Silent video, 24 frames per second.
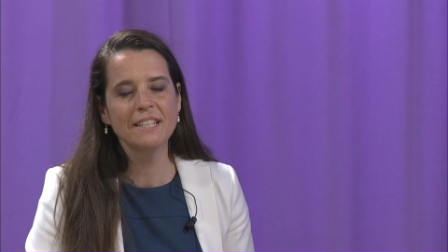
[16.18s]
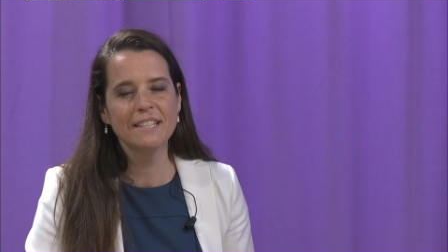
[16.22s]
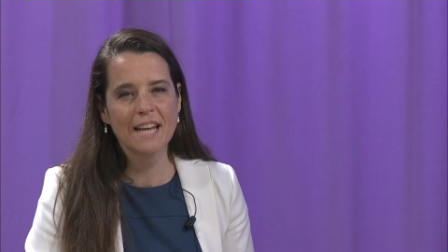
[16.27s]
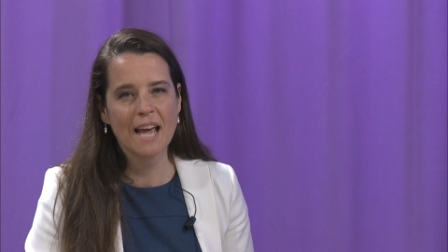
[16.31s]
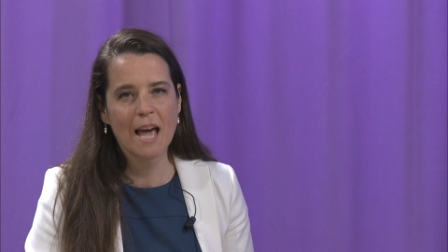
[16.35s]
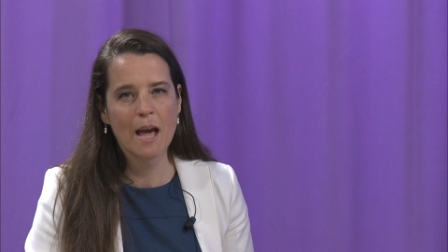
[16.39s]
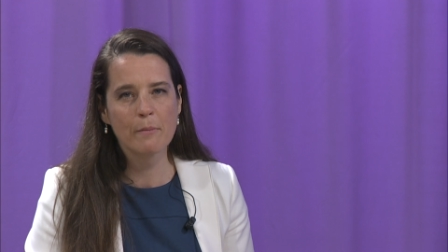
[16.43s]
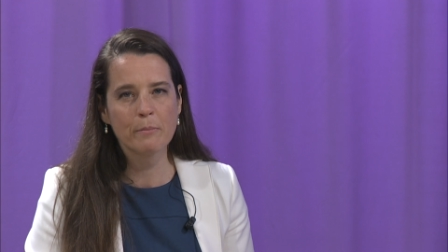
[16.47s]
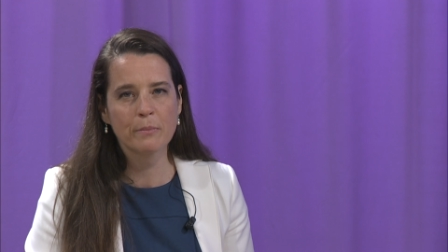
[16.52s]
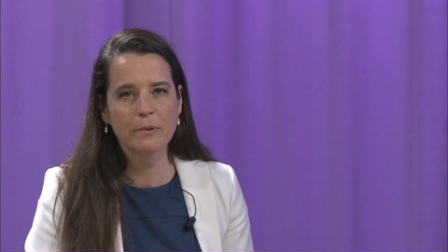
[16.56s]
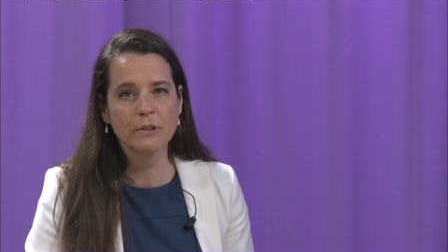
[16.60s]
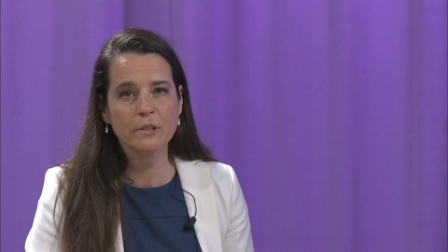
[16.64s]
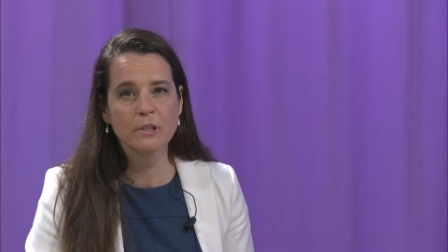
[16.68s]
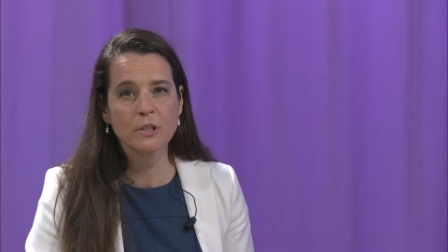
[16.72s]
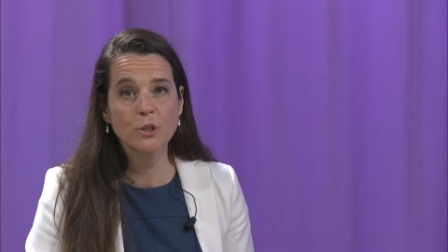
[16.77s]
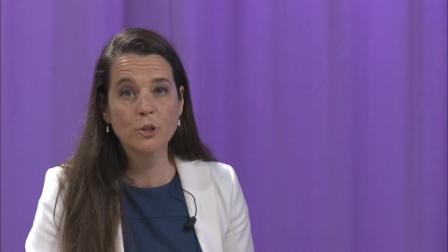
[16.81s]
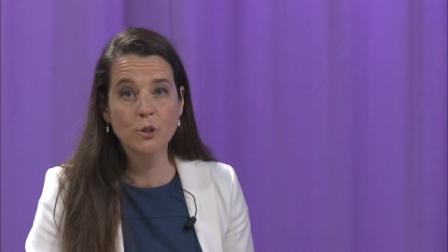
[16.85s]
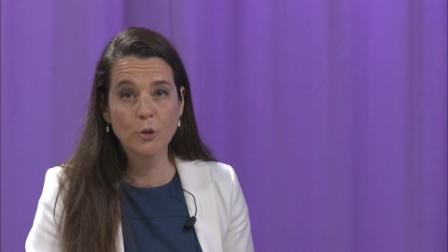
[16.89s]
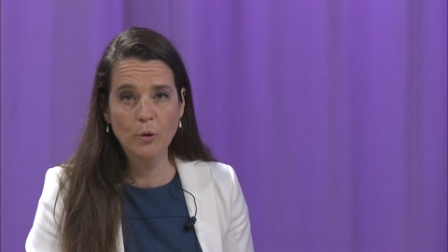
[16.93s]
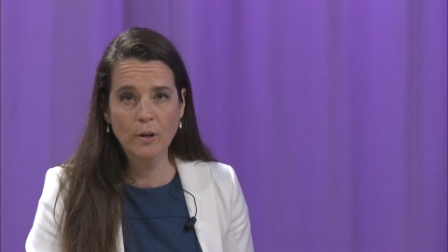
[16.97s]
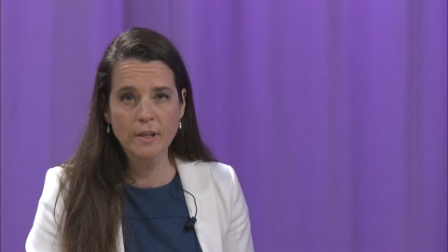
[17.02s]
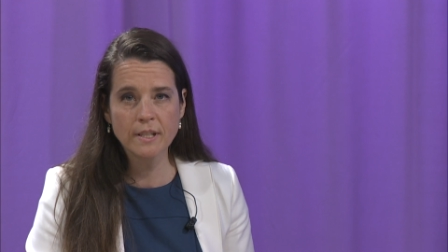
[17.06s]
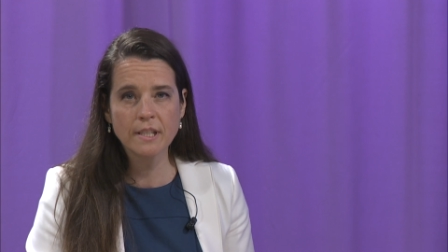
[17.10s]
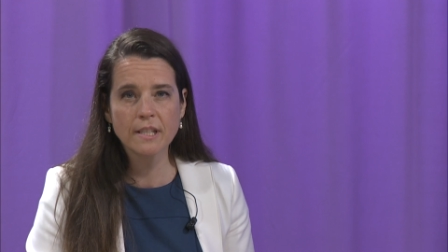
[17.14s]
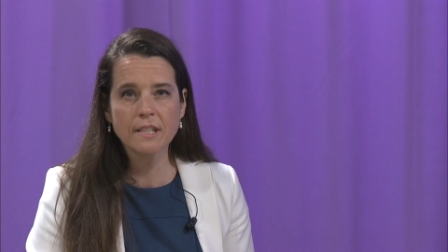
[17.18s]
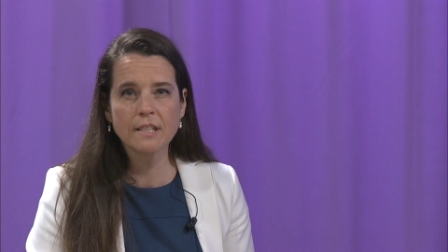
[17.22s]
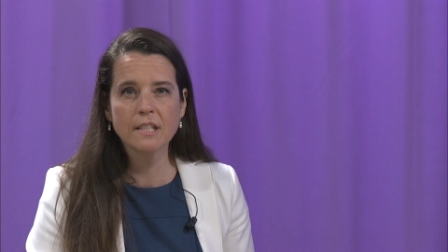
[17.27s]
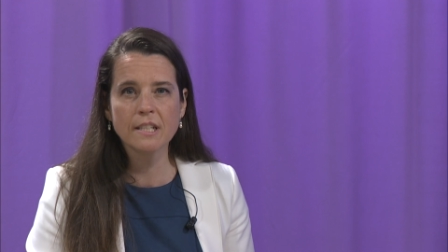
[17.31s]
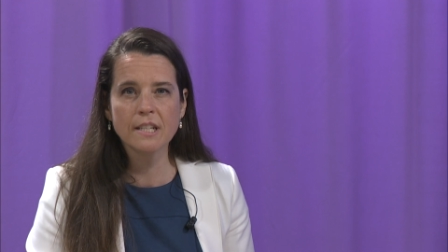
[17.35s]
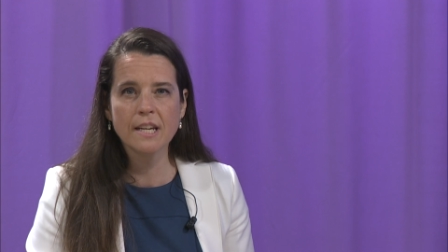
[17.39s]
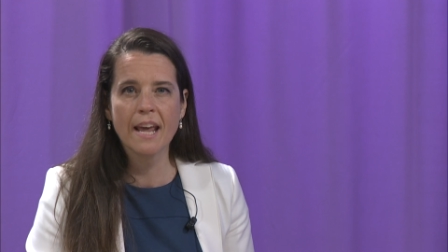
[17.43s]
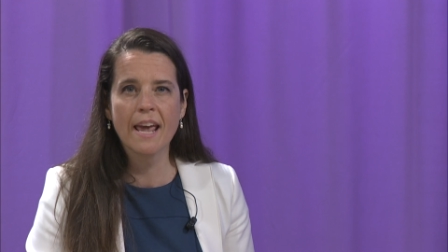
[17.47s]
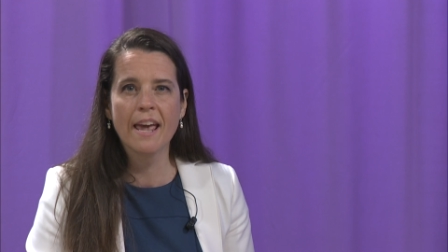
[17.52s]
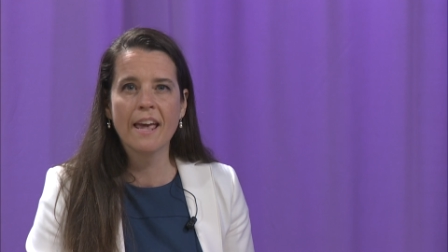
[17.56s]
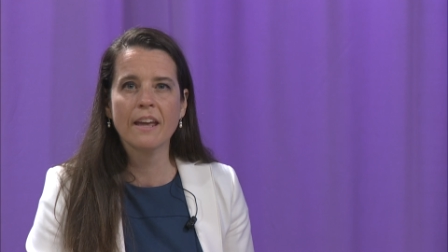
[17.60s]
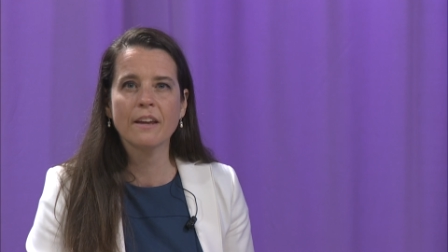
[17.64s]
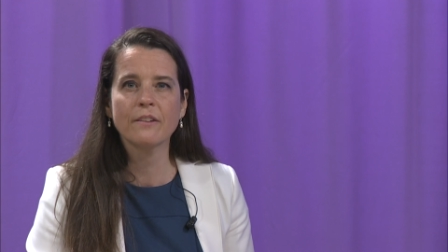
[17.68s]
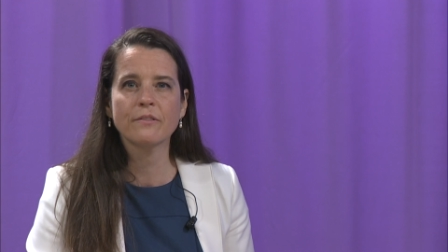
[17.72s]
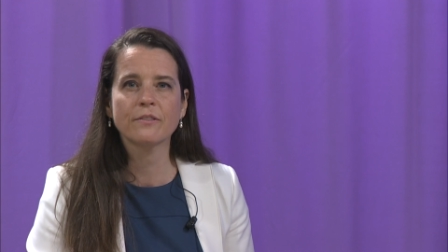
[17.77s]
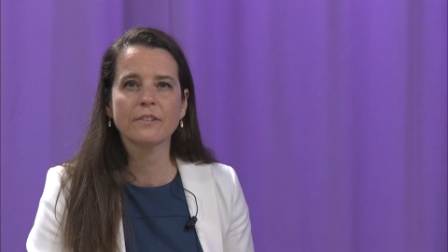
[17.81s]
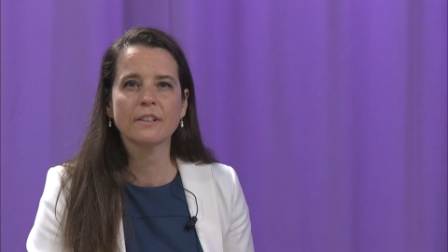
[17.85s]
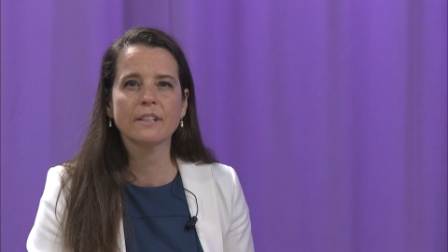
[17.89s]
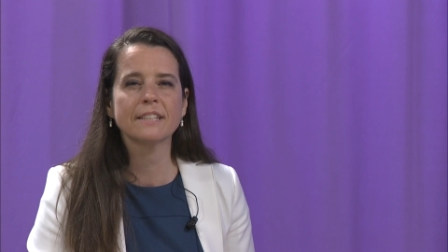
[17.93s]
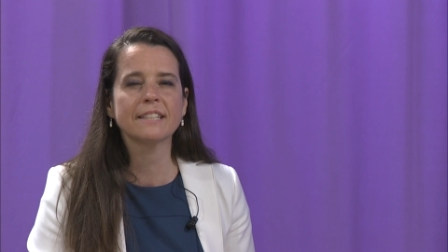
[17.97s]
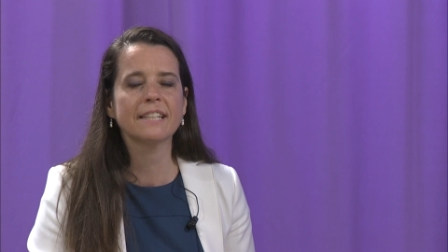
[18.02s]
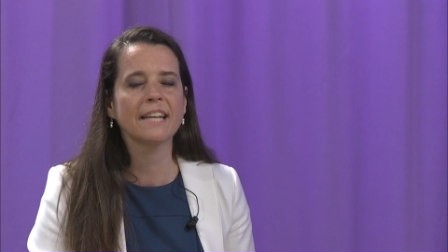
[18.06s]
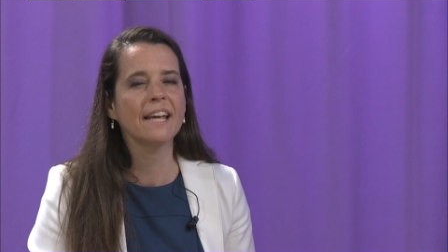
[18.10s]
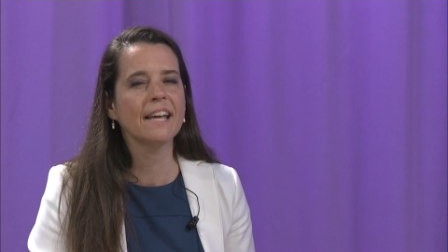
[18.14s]
Tappers, joins us today
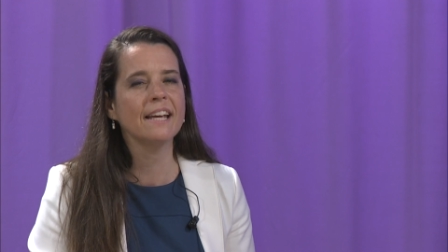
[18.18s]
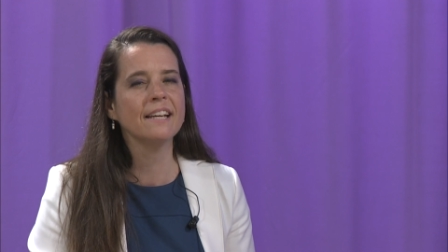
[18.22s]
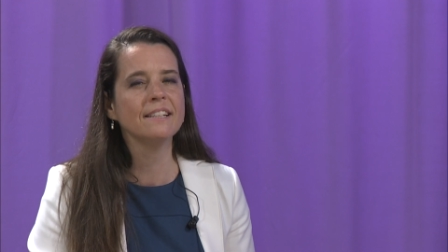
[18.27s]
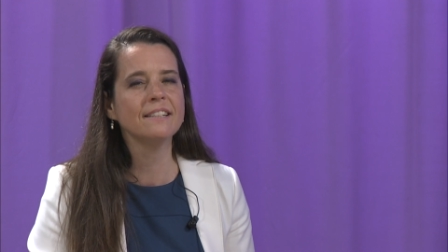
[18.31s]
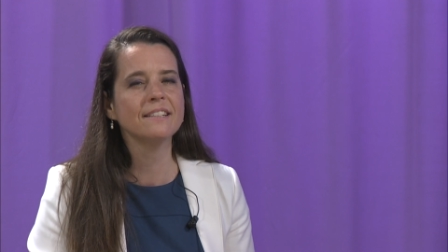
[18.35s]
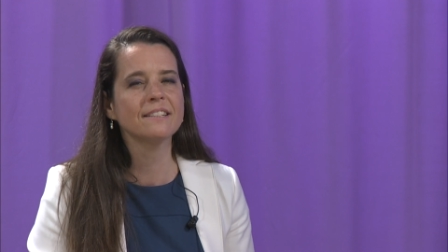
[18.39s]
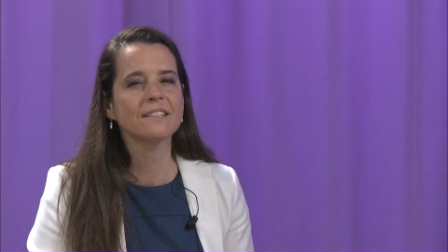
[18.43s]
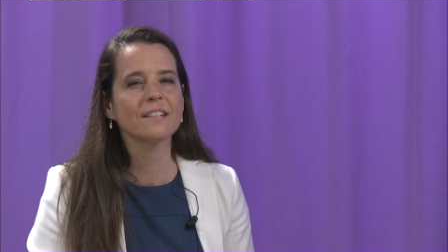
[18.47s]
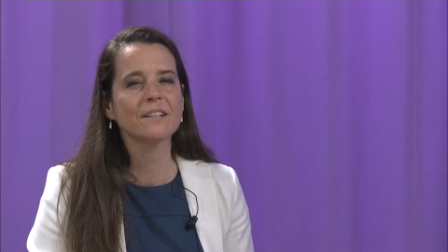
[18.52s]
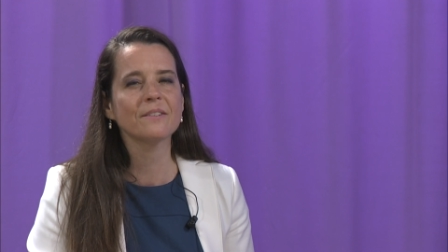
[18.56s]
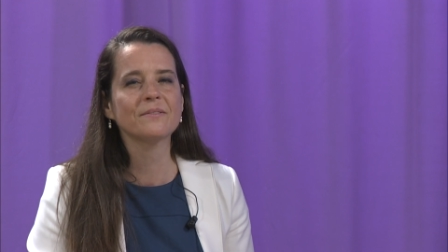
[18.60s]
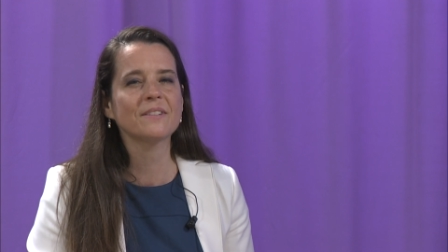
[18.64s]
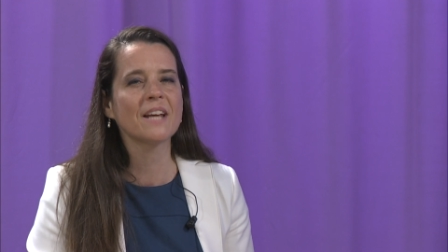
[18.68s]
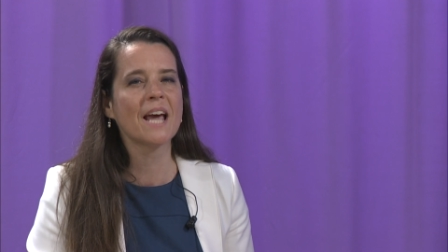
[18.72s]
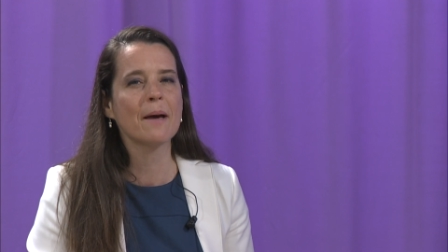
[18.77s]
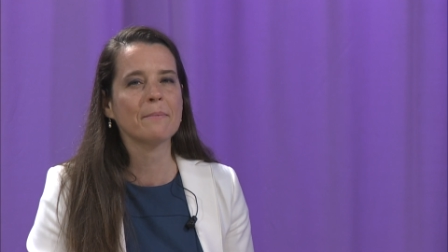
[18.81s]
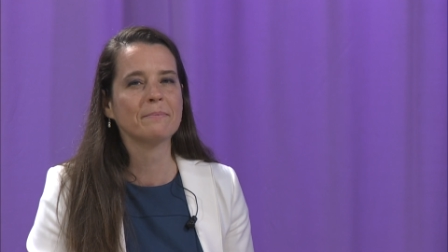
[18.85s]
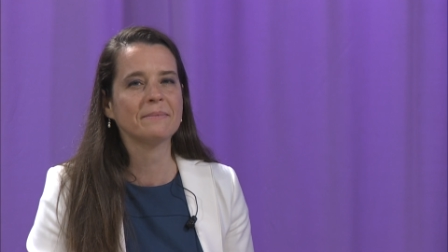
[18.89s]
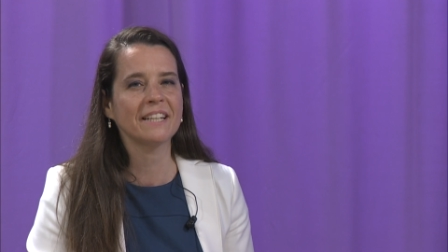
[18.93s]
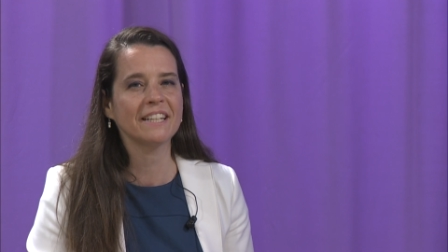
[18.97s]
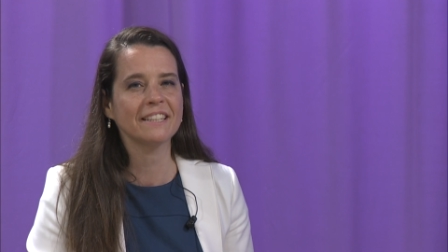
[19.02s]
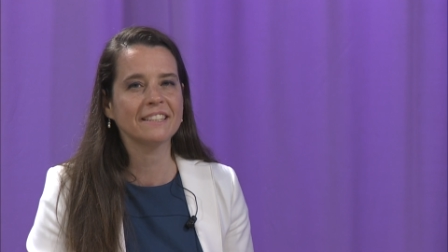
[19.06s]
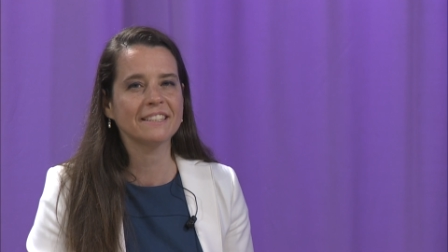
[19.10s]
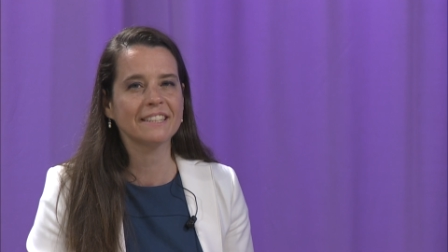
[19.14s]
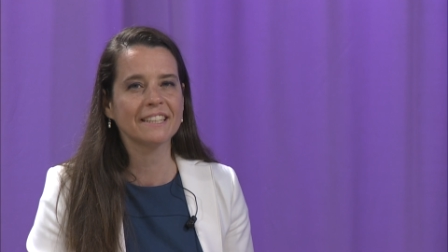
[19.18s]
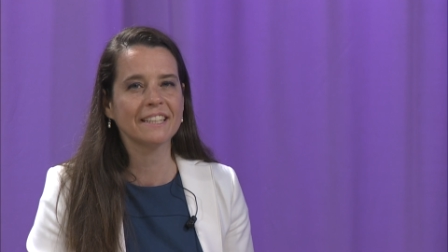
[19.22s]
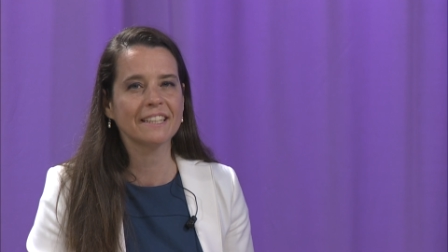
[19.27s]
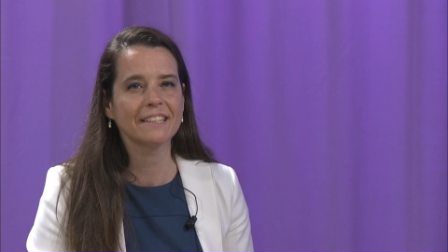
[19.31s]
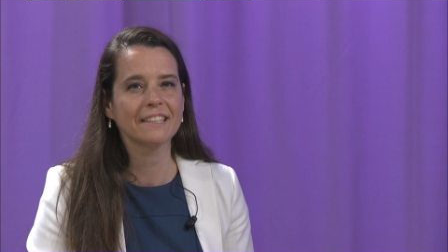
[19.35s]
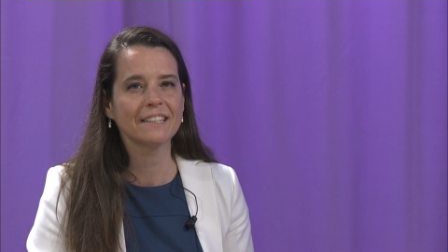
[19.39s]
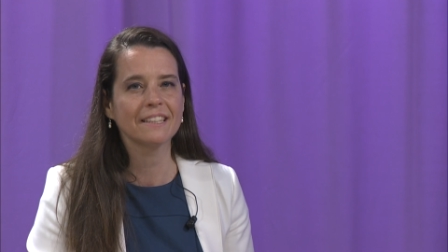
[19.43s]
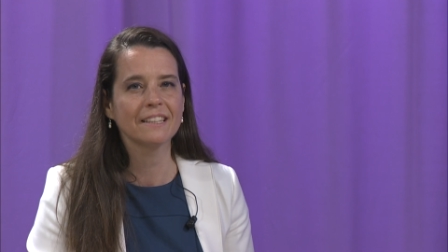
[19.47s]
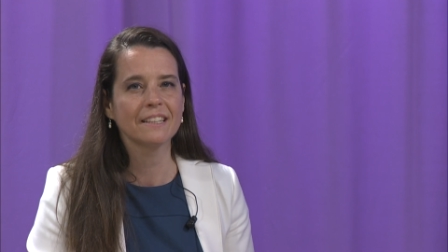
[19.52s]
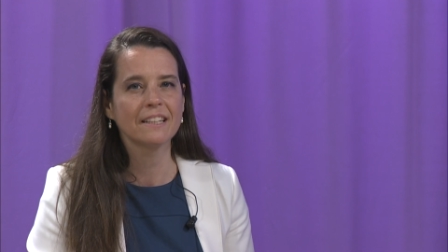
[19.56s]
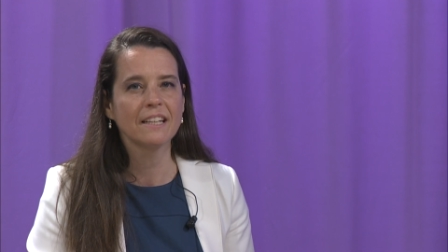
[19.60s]
for a taste of tap dancing.